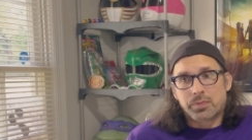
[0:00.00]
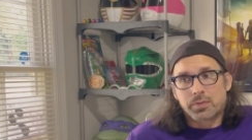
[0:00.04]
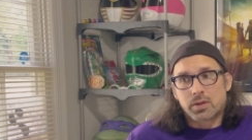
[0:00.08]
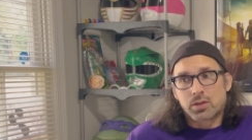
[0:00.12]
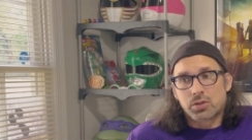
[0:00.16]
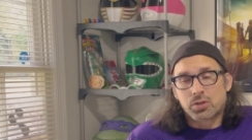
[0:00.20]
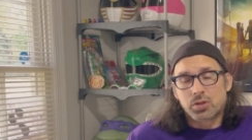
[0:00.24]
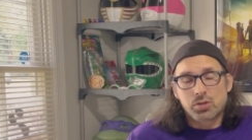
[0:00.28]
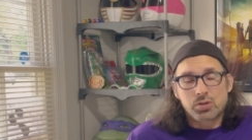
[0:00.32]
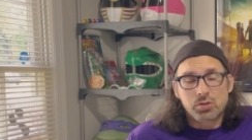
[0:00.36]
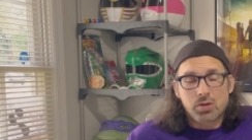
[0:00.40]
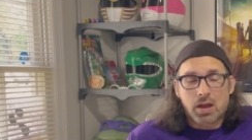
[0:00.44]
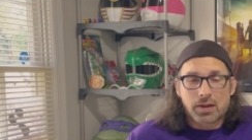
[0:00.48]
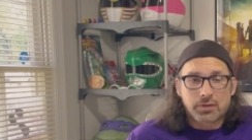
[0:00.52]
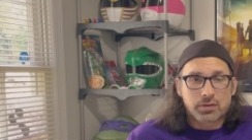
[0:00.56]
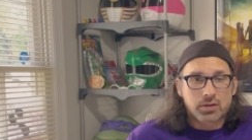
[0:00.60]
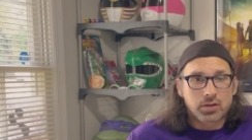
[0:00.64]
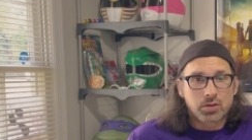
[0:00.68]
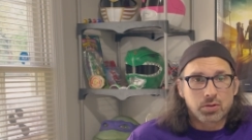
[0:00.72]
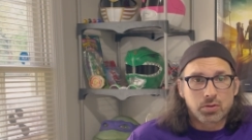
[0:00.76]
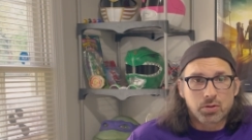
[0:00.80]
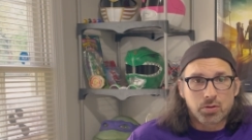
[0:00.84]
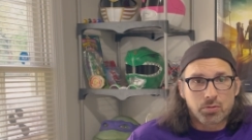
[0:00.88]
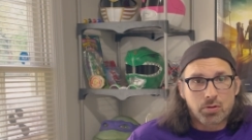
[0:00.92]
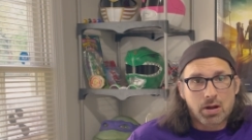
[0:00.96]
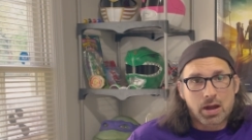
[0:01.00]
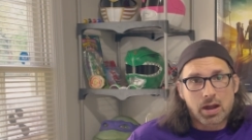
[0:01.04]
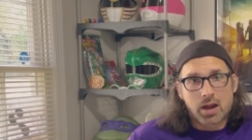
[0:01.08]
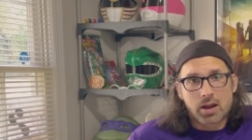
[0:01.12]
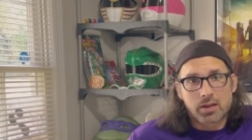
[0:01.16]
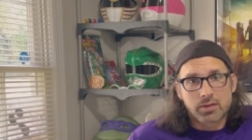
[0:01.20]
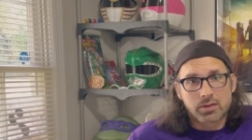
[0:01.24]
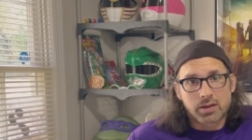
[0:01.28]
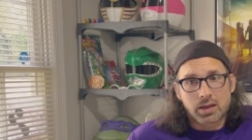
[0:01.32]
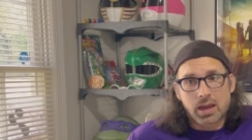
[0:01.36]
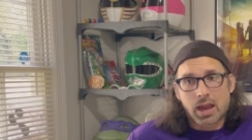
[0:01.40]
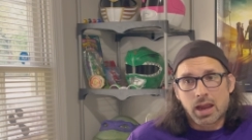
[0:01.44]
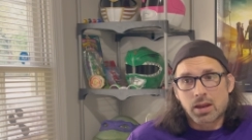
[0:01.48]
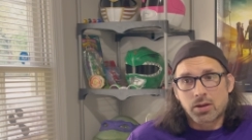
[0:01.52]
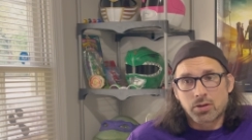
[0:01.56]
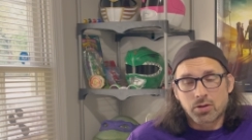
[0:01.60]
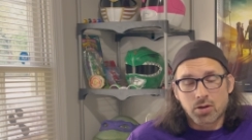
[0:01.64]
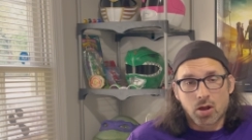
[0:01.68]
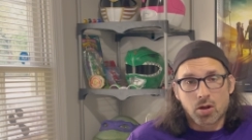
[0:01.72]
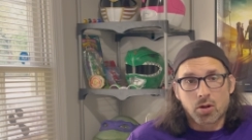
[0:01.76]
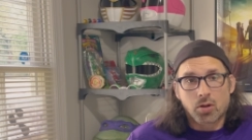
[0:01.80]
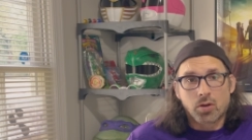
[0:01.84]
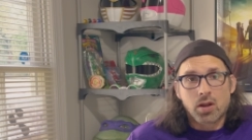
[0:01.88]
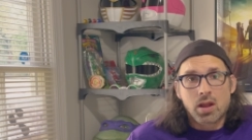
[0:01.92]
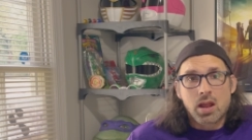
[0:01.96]
Should you have to do it right out of the gate?
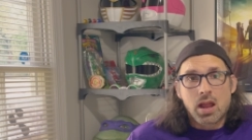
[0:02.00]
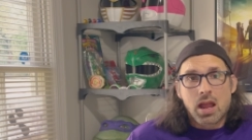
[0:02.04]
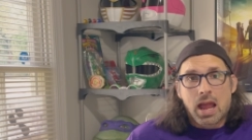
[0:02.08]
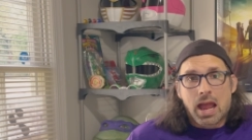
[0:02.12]
No.